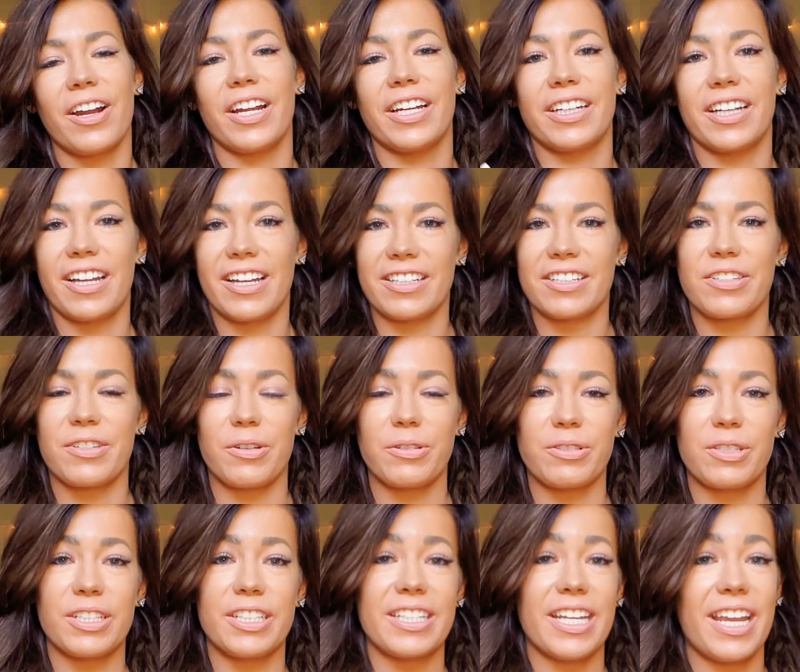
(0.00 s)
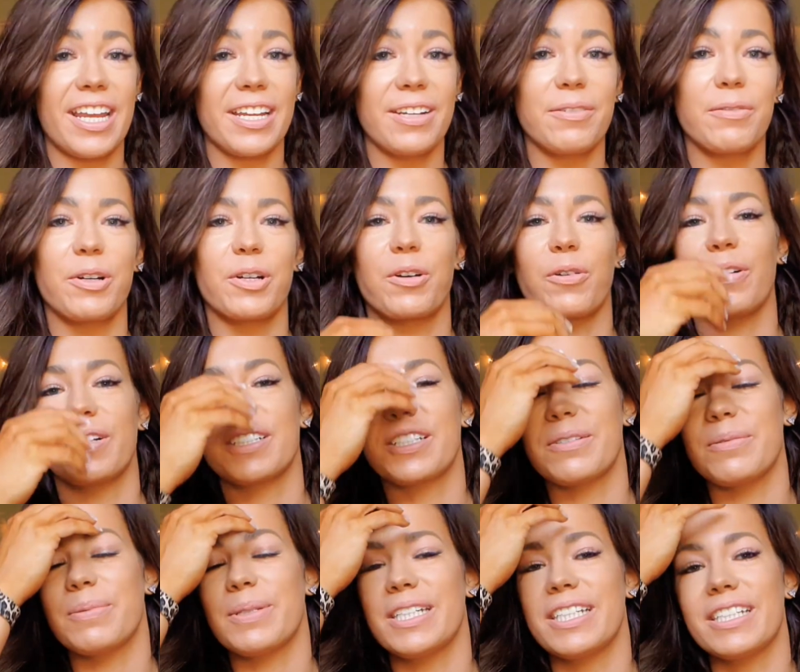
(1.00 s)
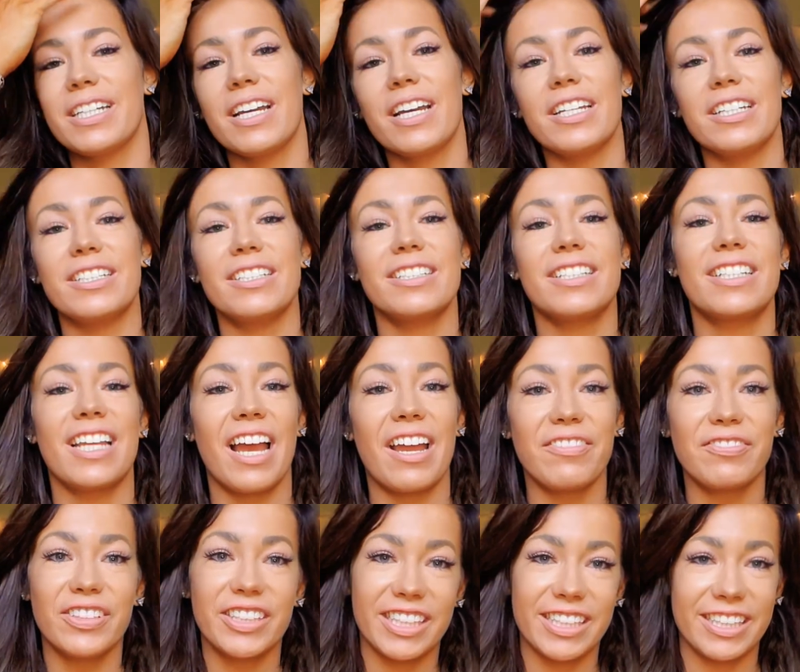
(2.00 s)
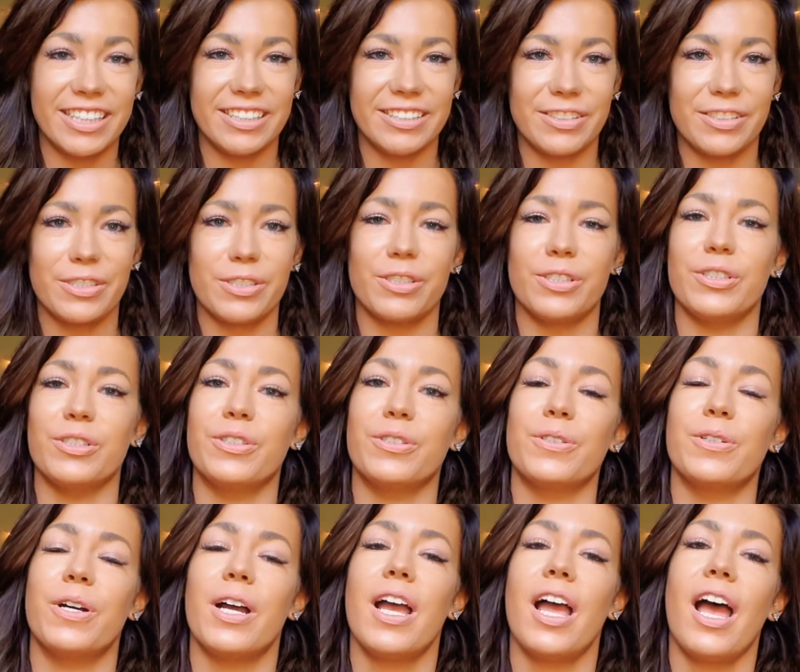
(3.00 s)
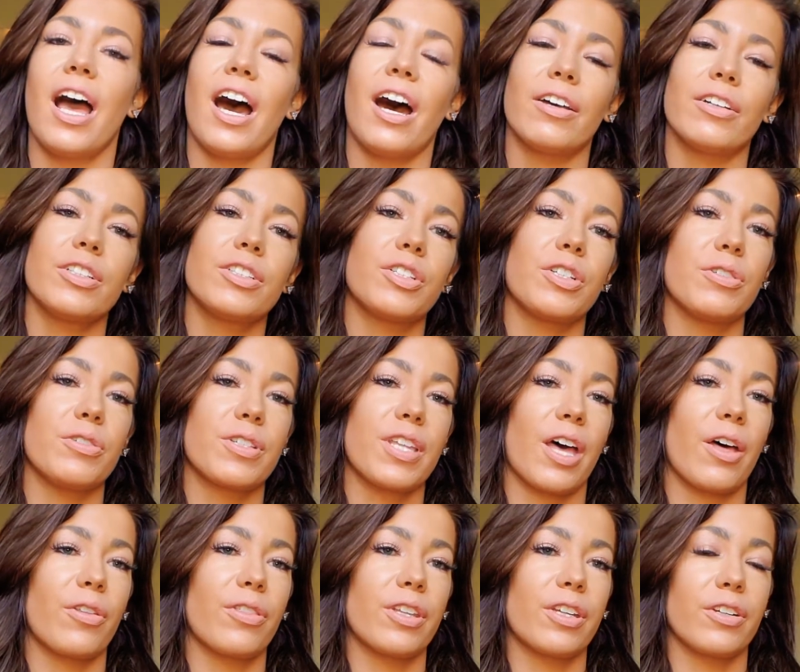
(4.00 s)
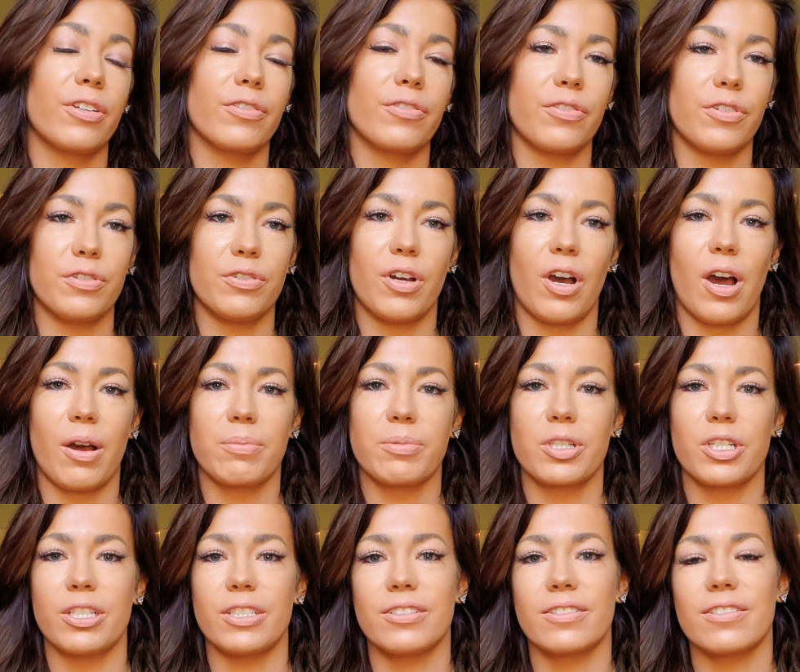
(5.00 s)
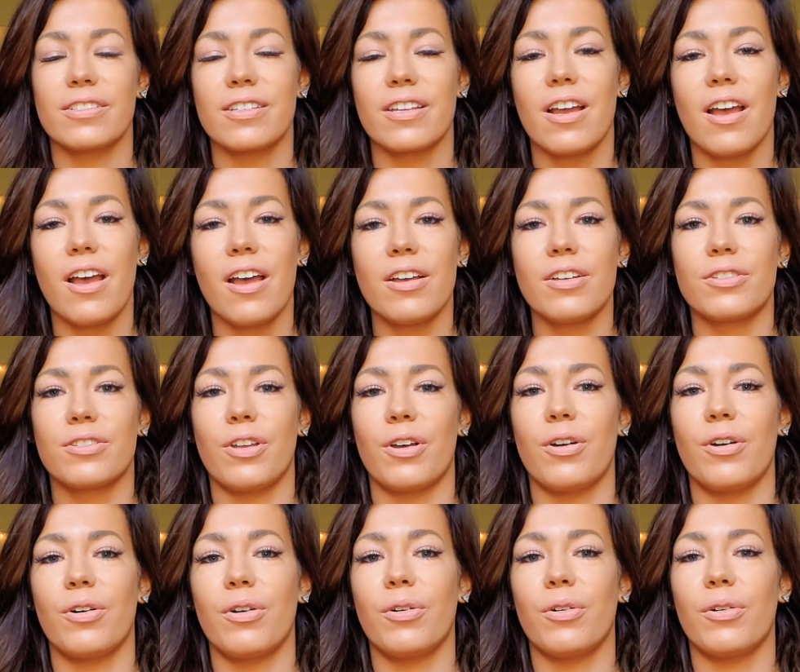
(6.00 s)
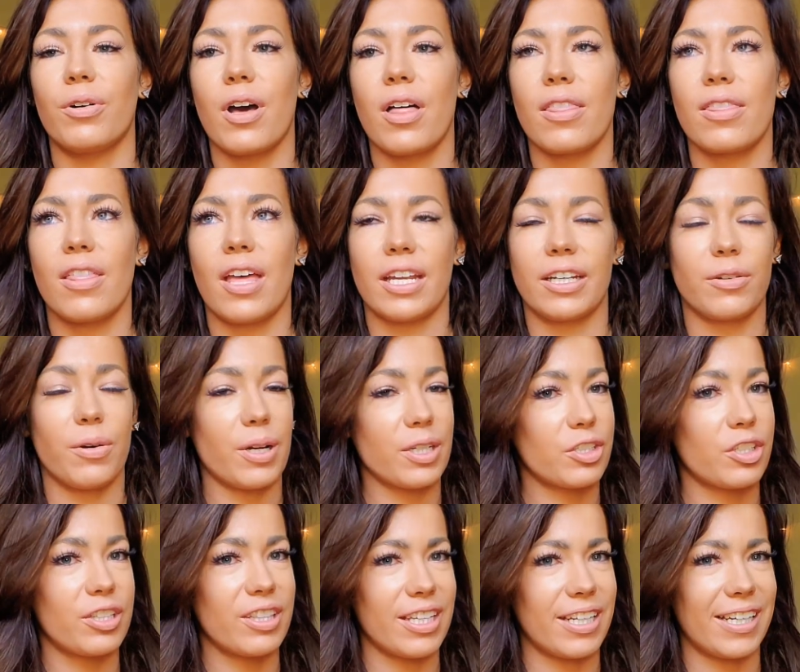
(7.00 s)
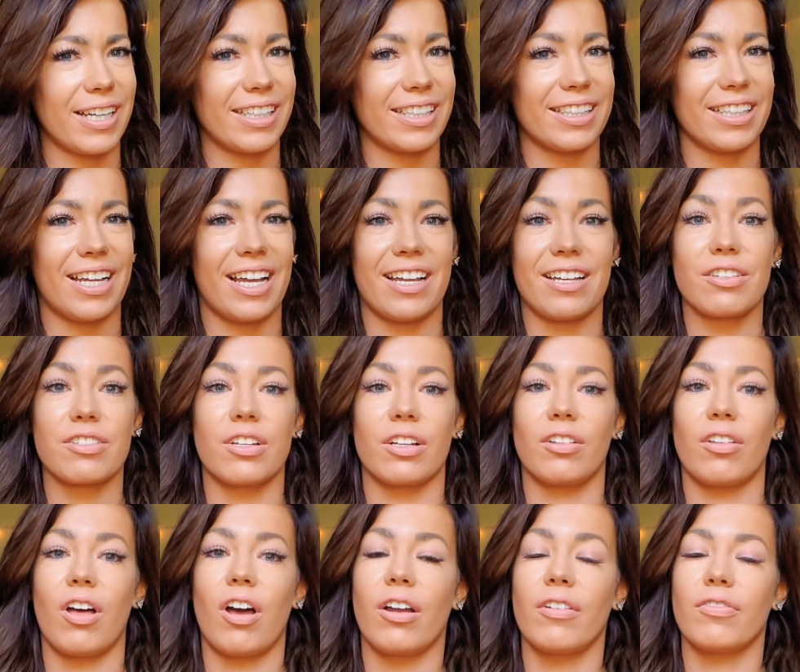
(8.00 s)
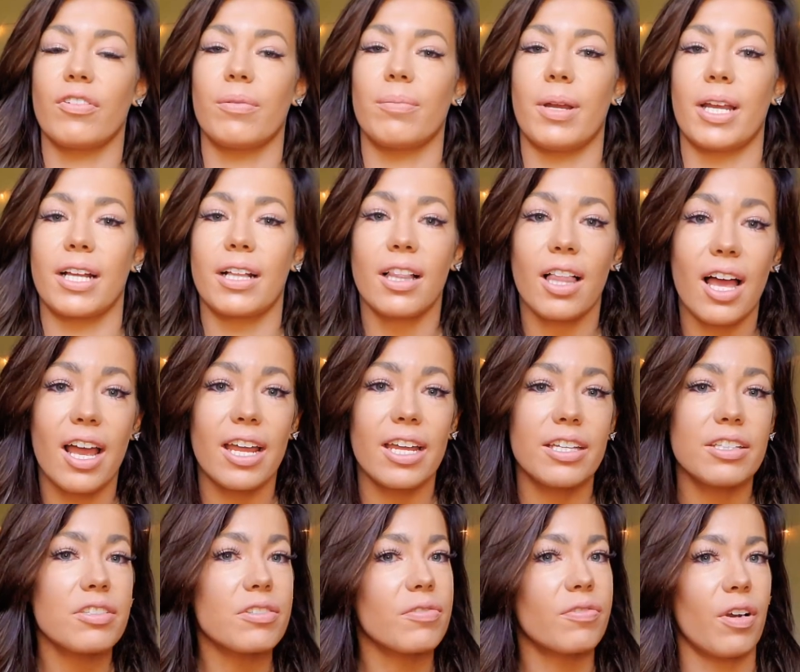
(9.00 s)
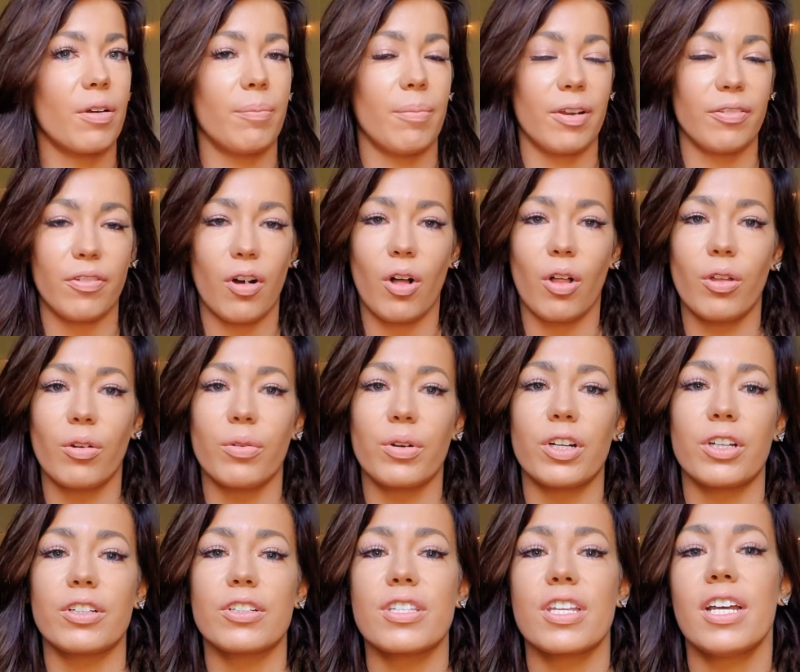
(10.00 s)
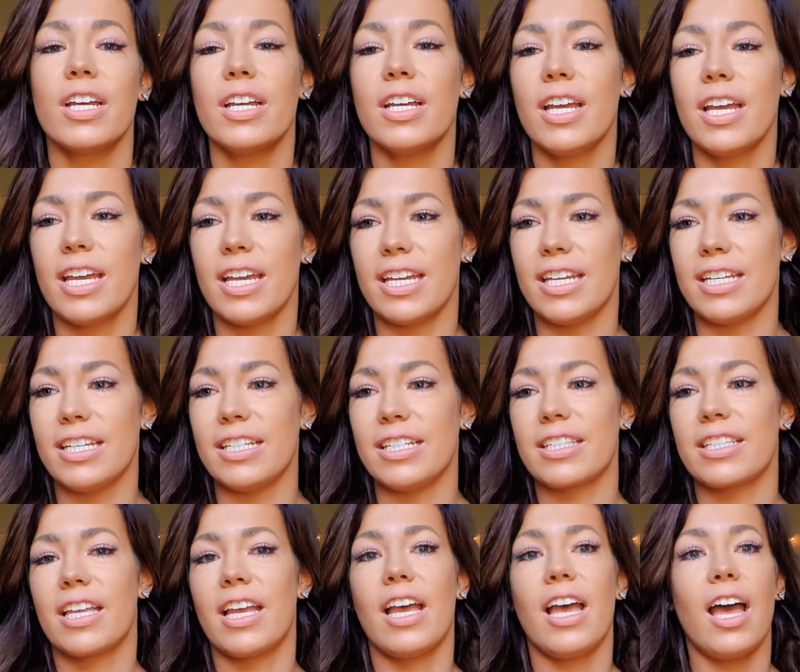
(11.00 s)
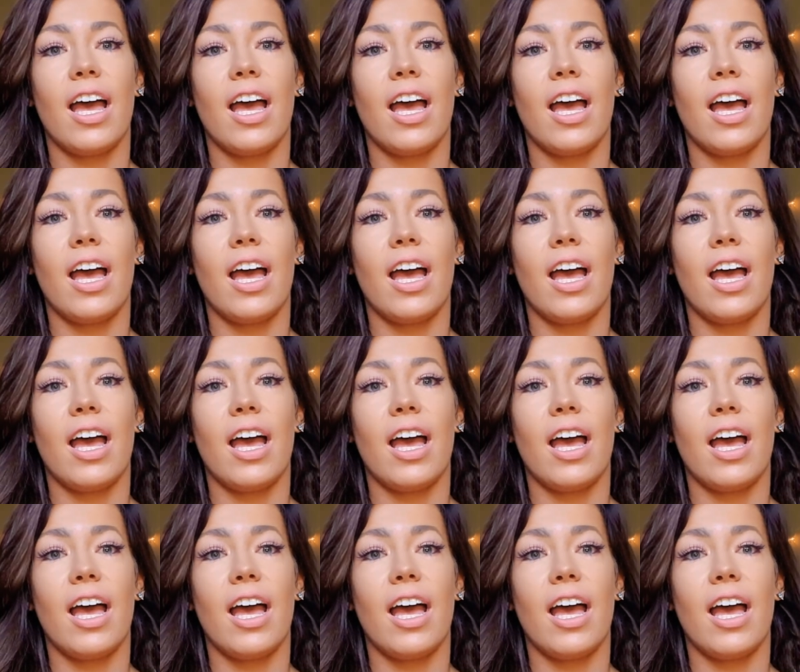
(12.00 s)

All right, guys, so today we're going to be diving into how to choose healthier food options. So a question that I get asked a lot from my clients, from my followers, is